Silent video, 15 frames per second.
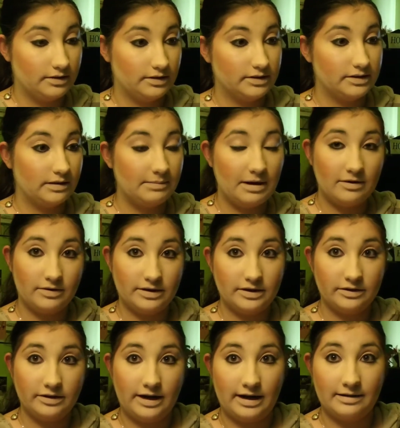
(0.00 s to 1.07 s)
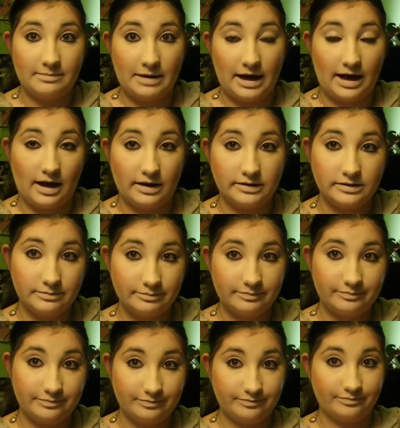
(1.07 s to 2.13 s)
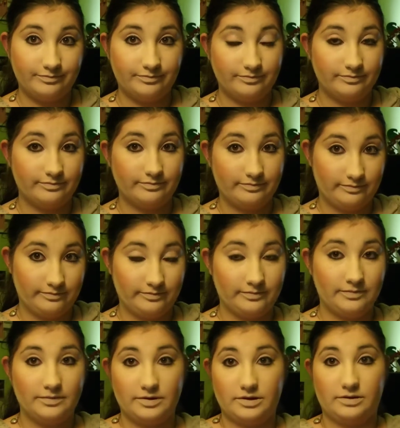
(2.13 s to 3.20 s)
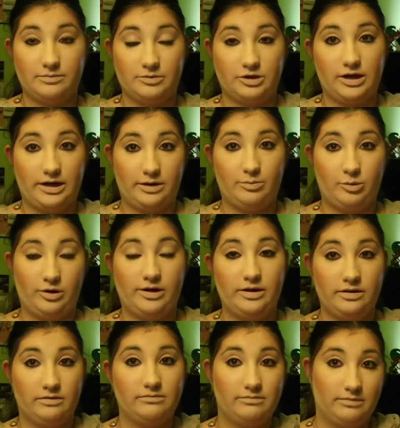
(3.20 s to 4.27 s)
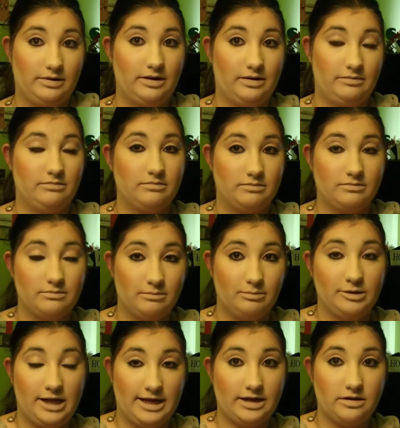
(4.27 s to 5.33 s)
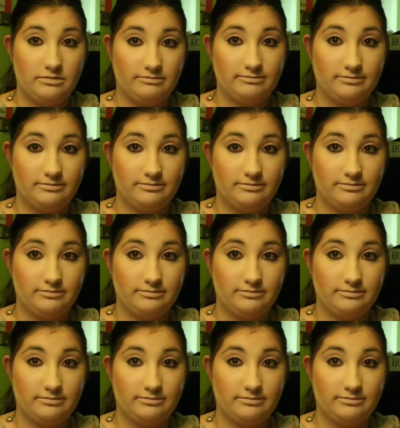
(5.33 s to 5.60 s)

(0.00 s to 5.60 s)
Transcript: Somehow or another got in my eyes. So I'm trying to breathe and blink.